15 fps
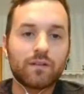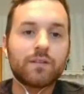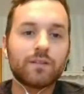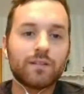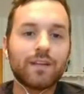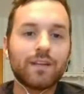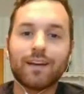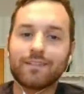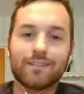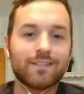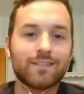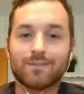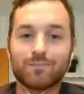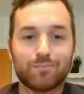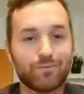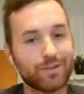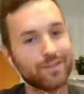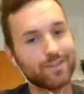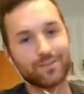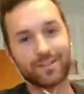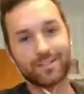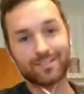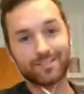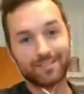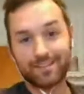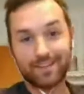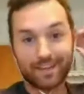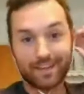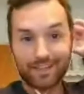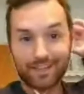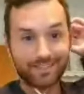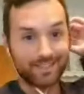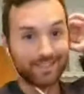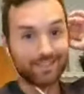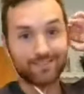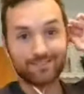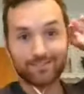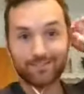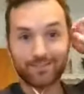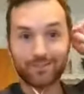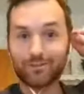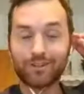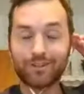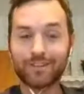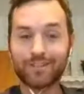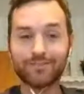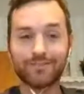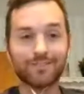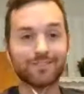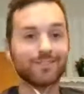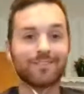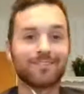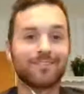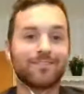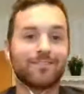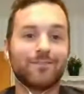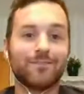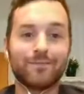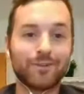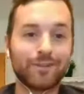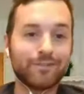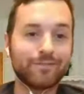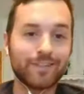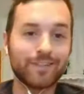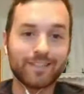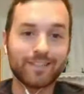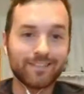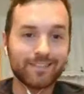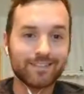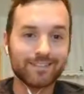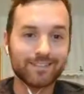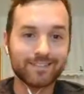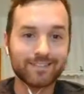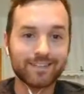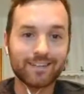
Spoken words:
Yeah, it's pretty much like identical to gloqon. It was pretty funny to see that.